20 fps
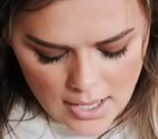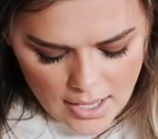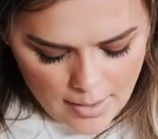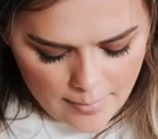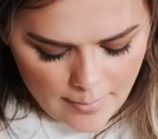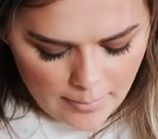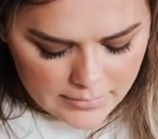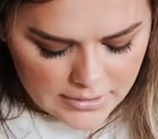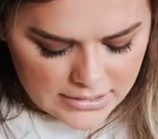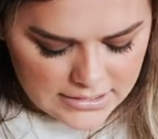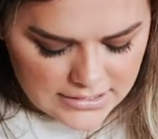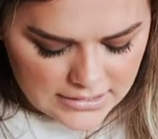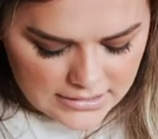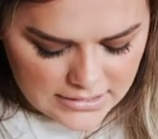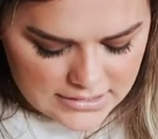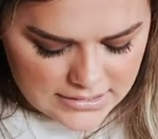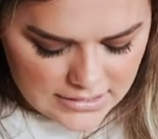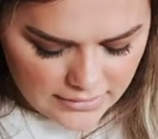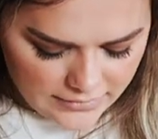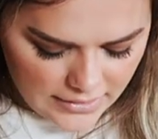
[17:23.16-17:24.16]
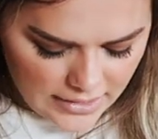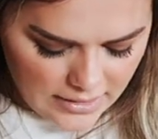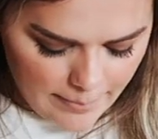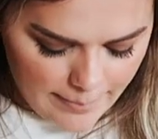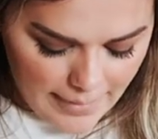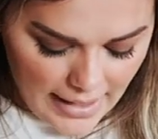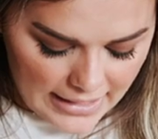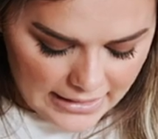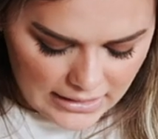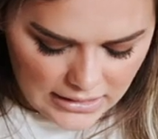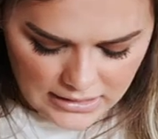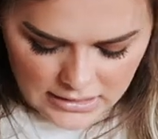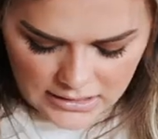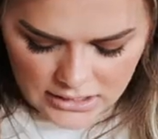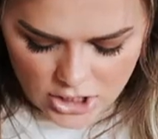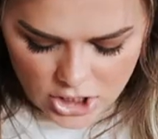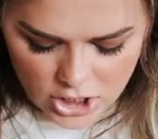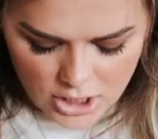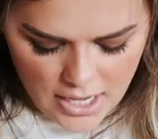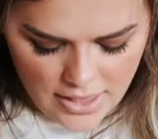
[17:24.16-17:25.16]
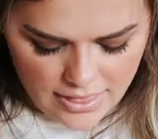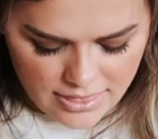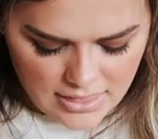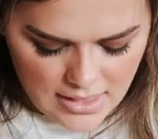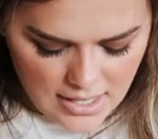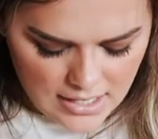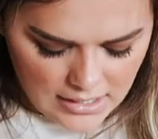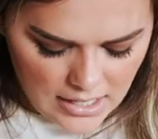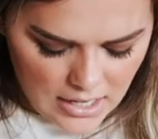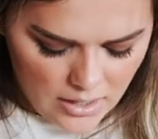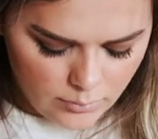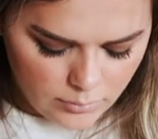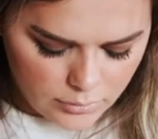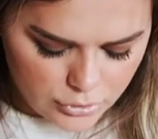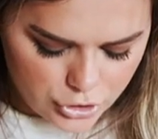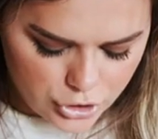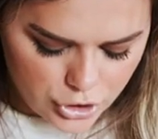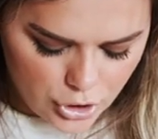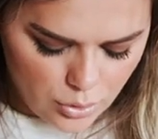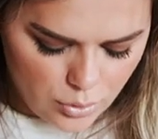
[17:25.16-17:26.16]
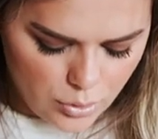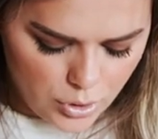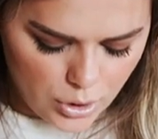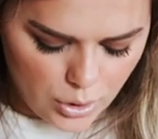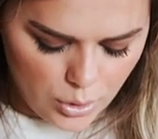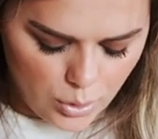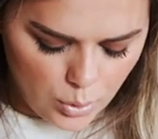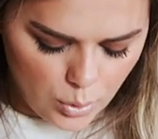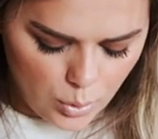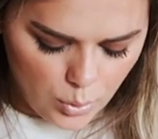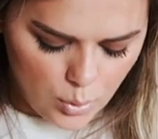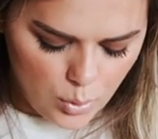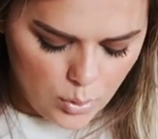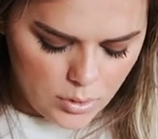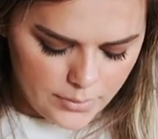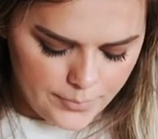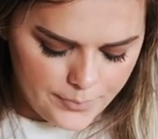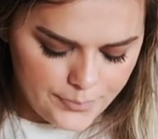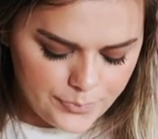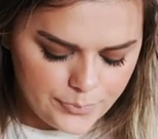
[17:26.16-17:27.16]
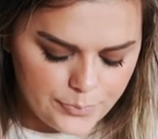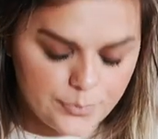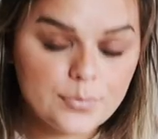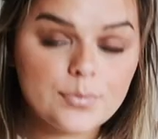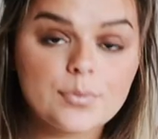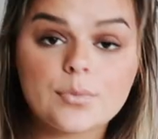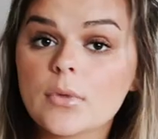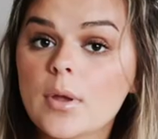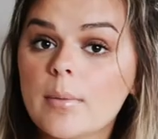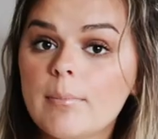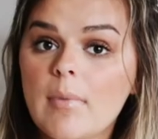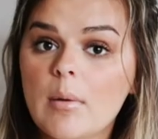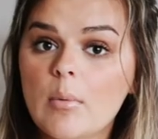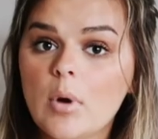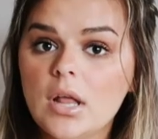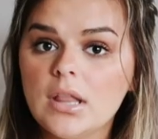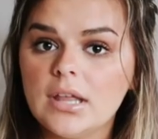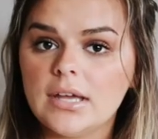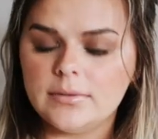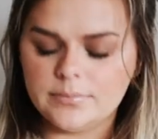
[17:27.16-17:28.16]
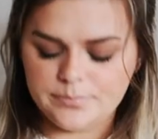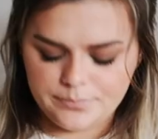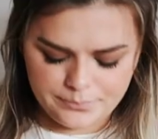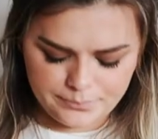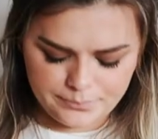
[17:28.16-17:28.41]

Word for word: um, I'm going to stick this stuff kind of back in here and then I will show you my wallet.